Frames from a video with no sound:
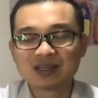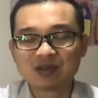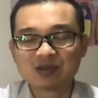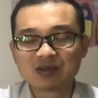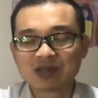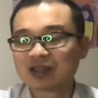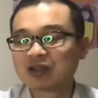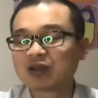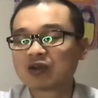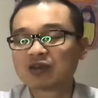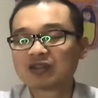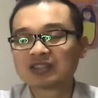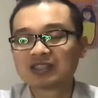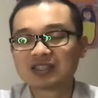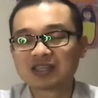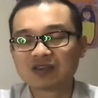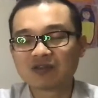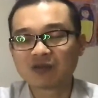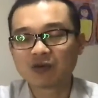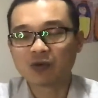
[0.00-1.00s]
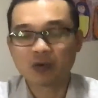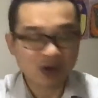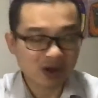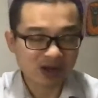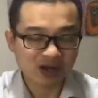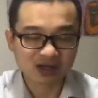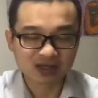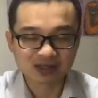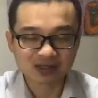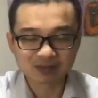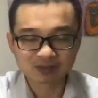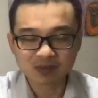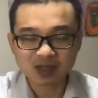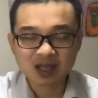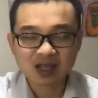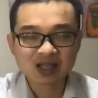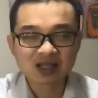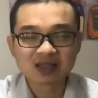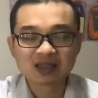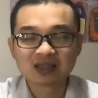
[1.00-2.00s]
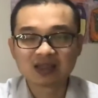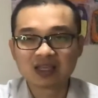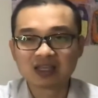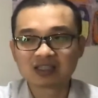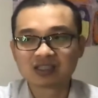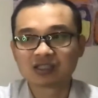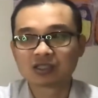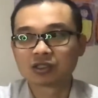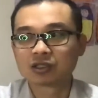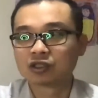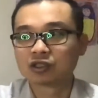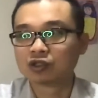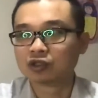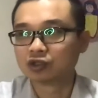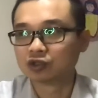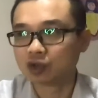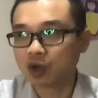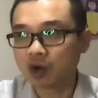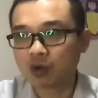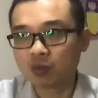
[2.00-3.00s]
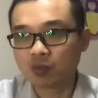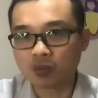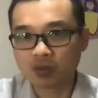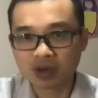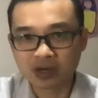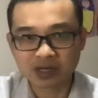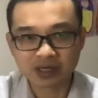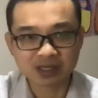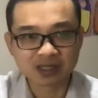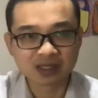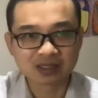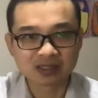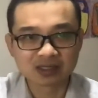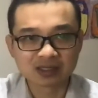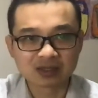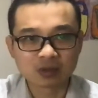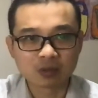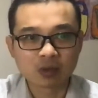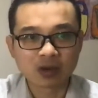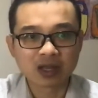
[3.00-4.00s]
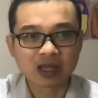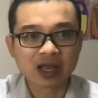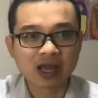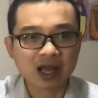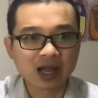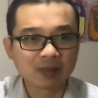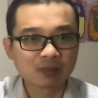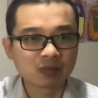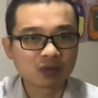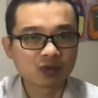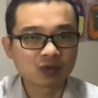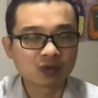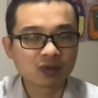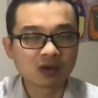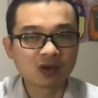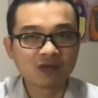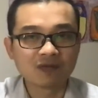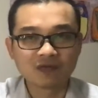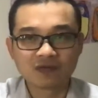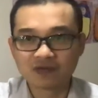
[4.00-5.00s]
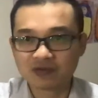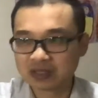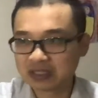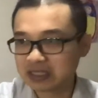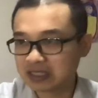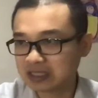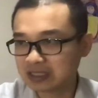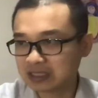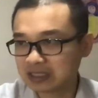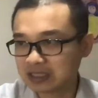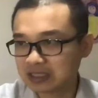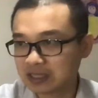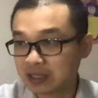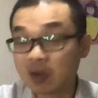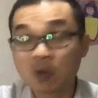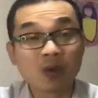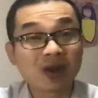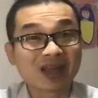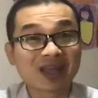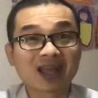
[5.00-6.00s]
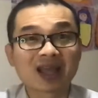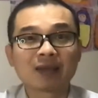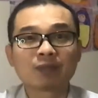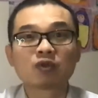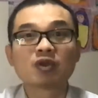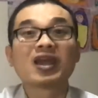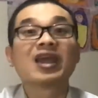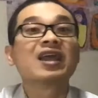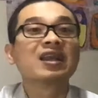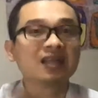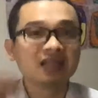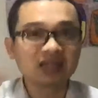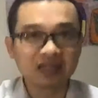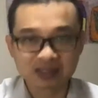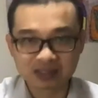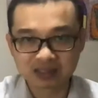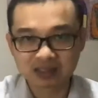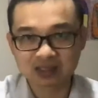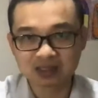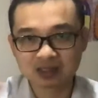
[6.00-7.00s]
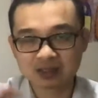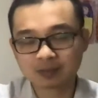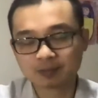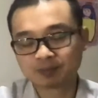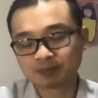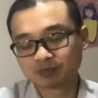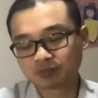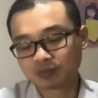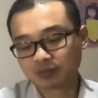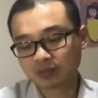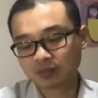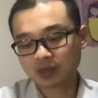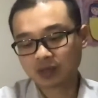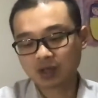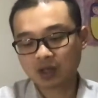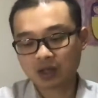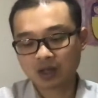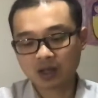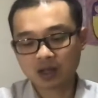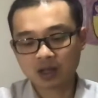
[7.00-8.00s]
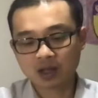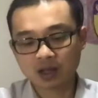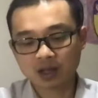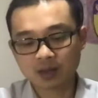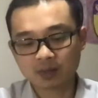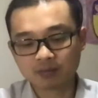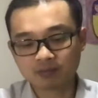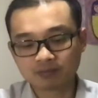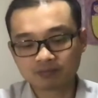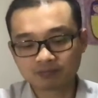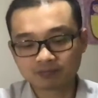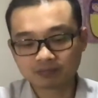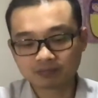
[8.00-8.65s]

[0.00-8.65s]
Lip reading: get conceived quickly. This is not what it is when it comes to infertility, when it comes to any disease. And